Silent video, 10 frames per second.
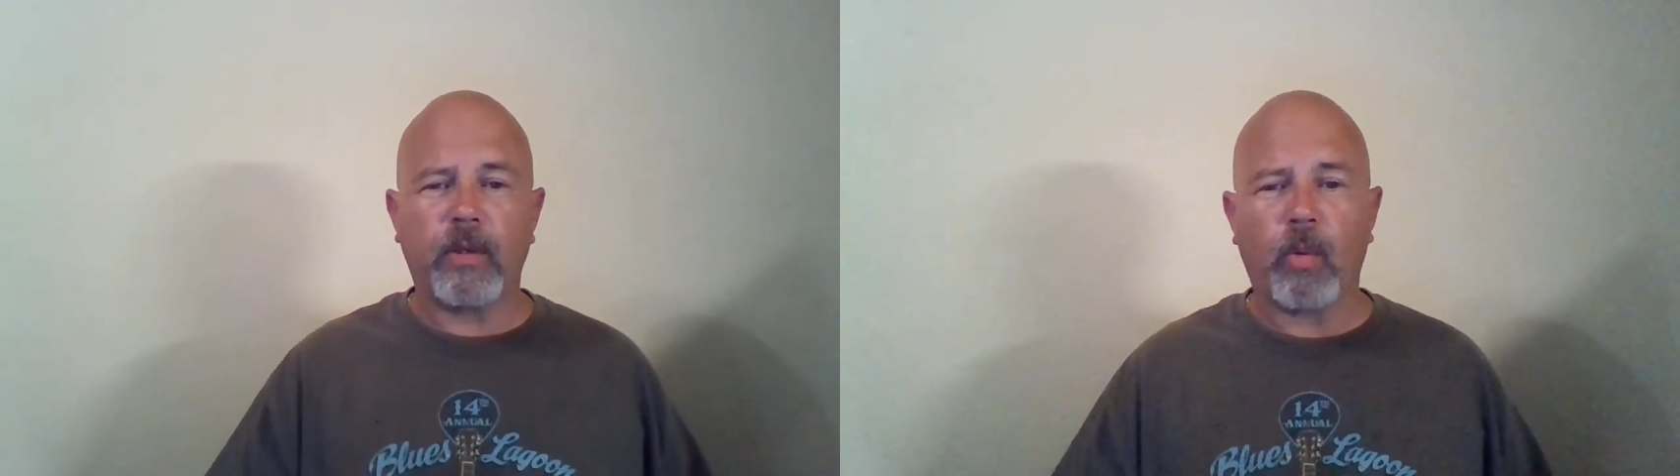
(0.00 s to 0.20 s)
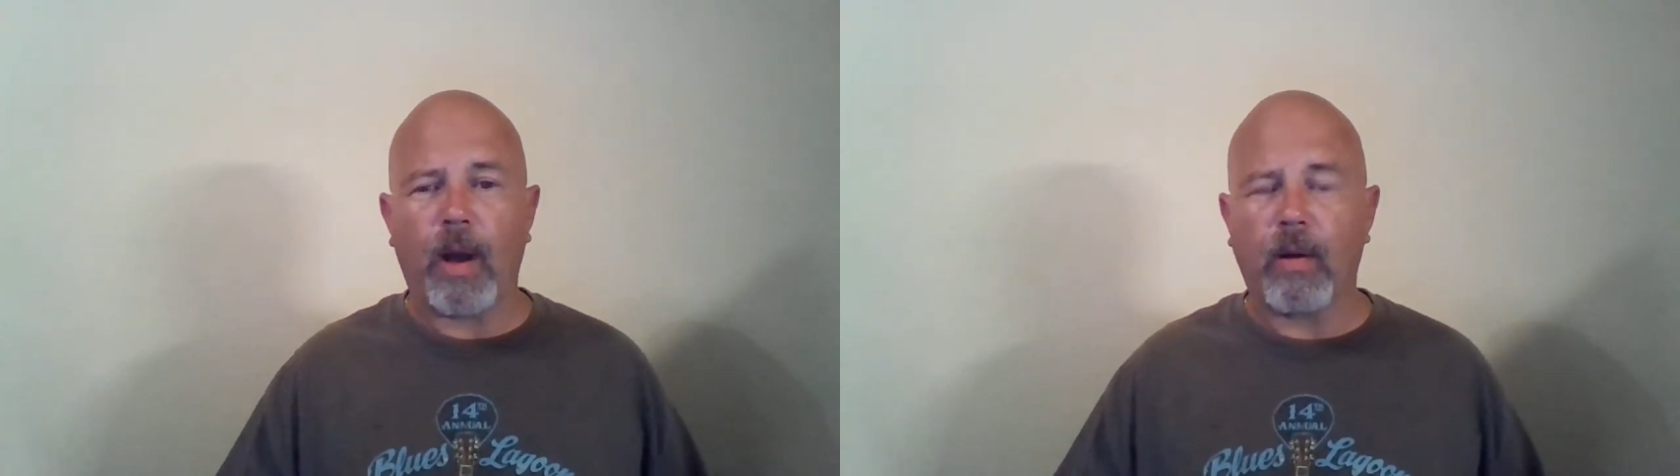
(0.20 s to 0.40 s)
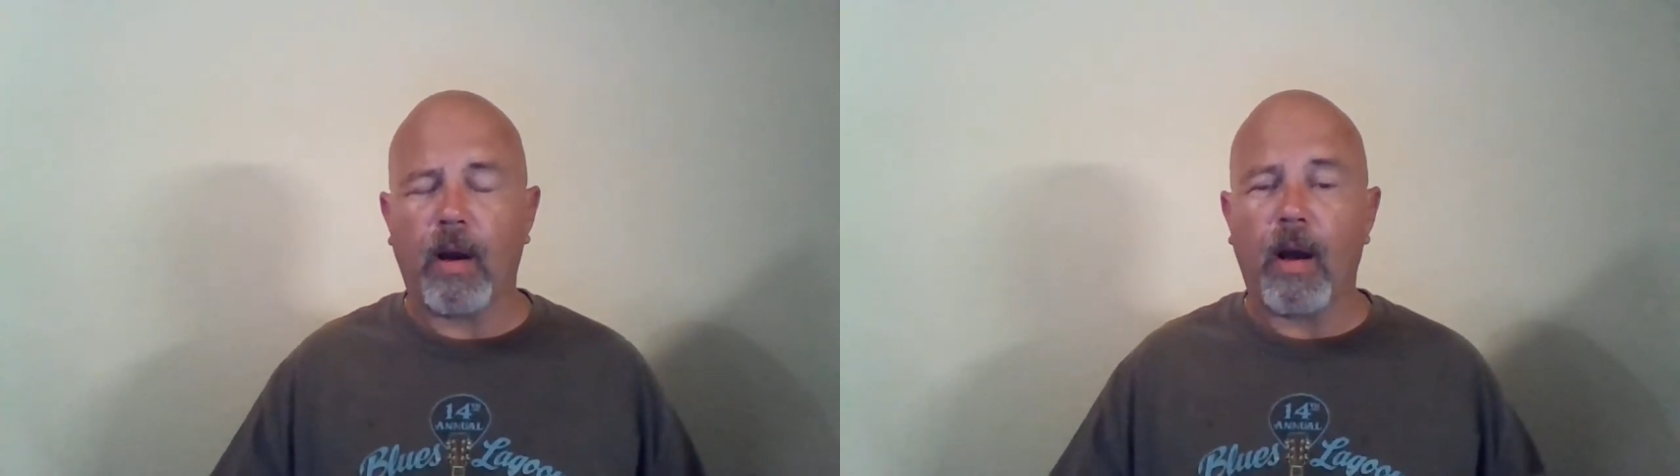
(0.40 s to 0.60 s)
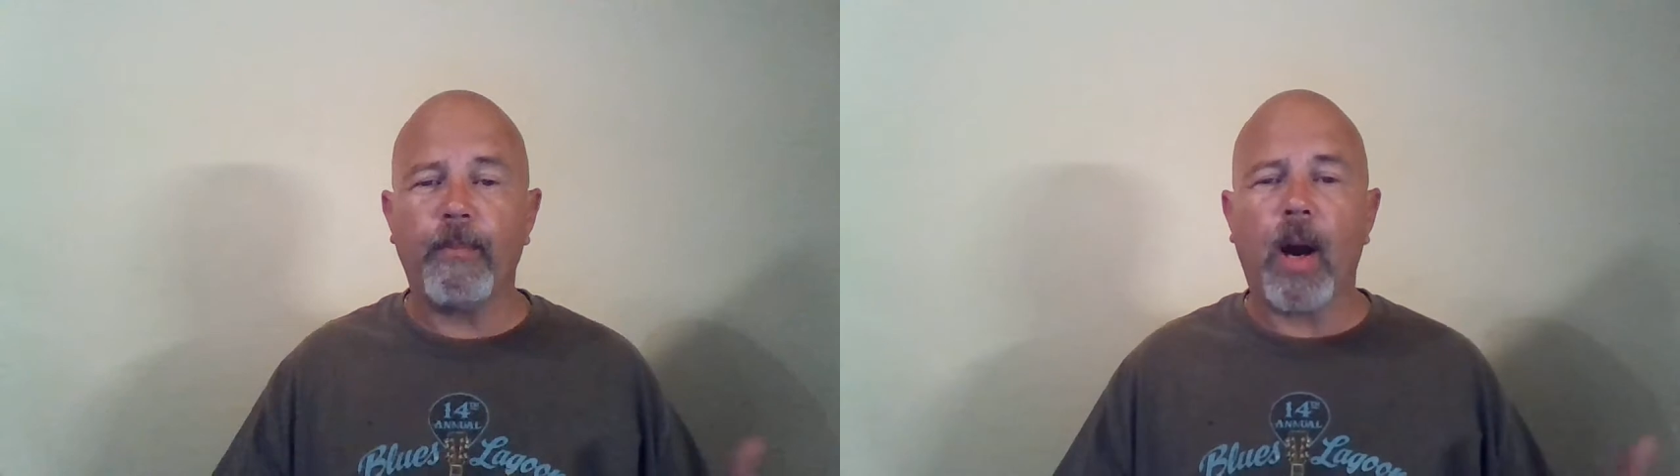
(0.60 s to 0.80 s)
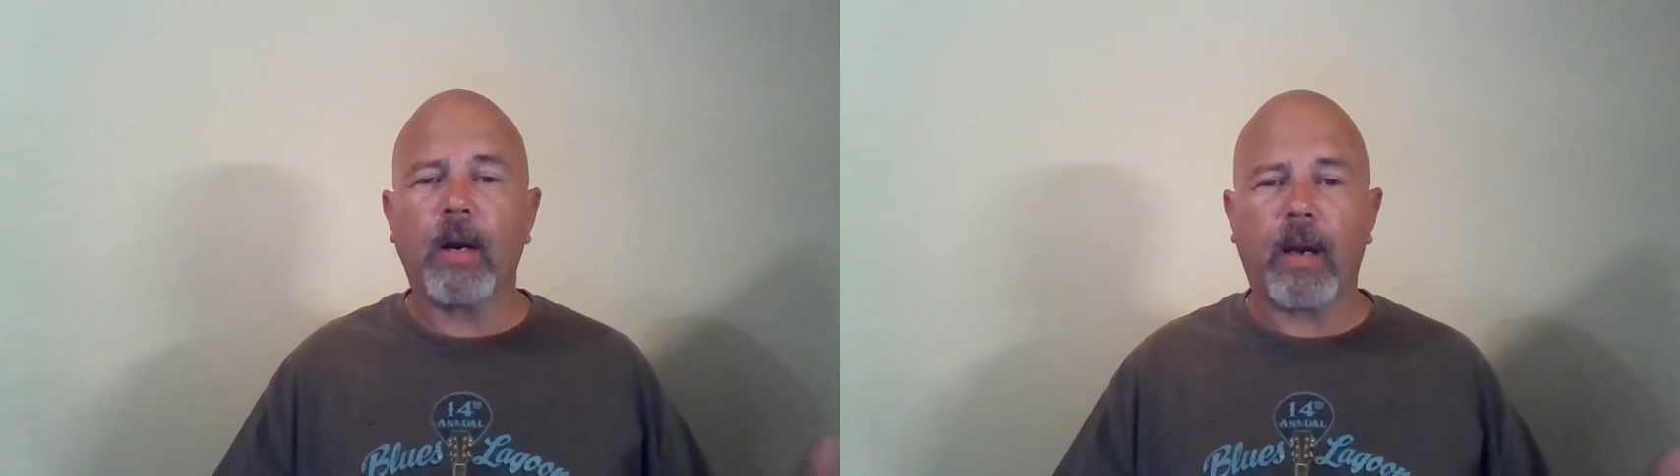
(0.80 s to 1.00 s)
dwell
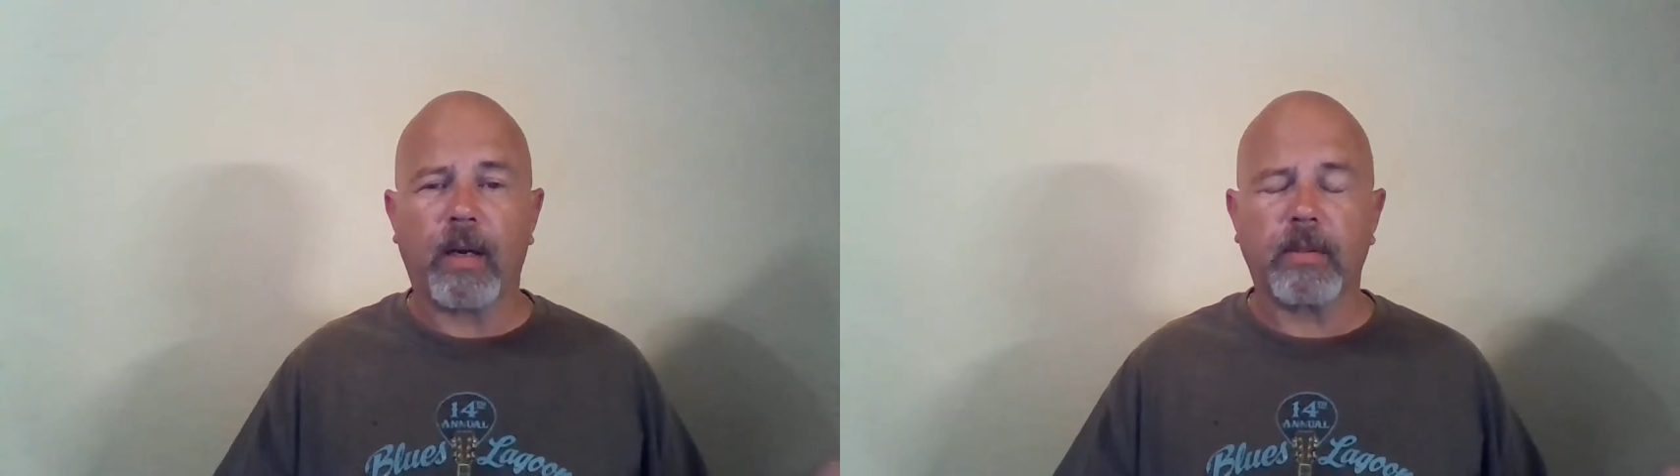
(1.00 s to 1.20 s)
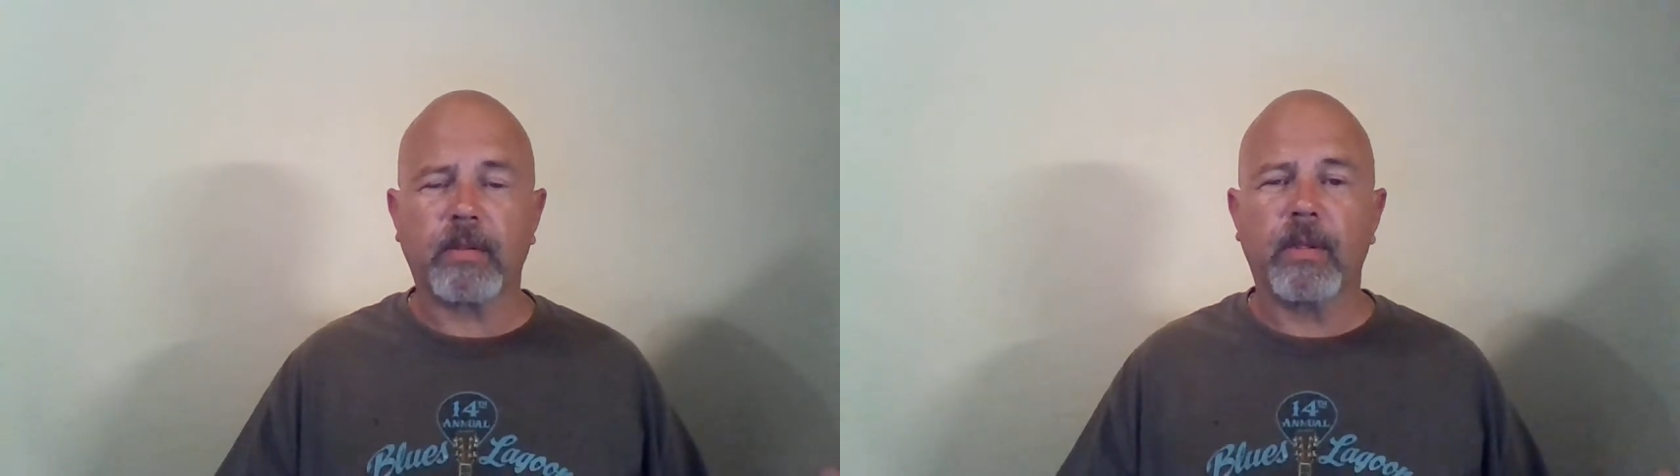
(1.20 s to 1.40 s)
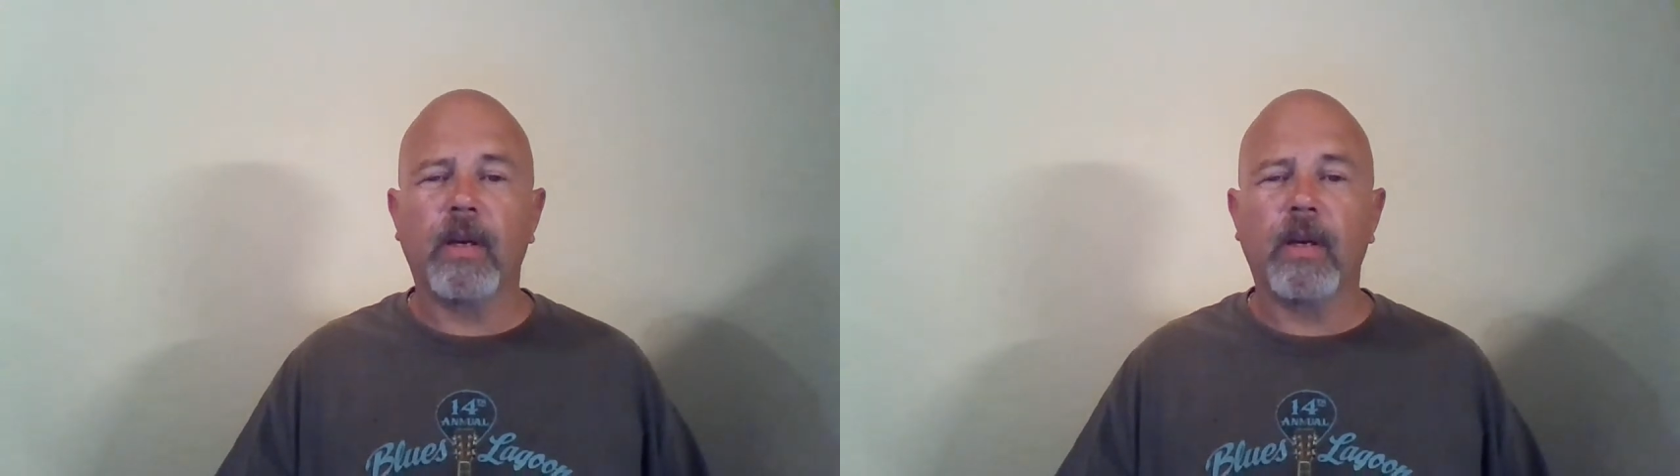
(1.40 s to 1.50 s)
among us.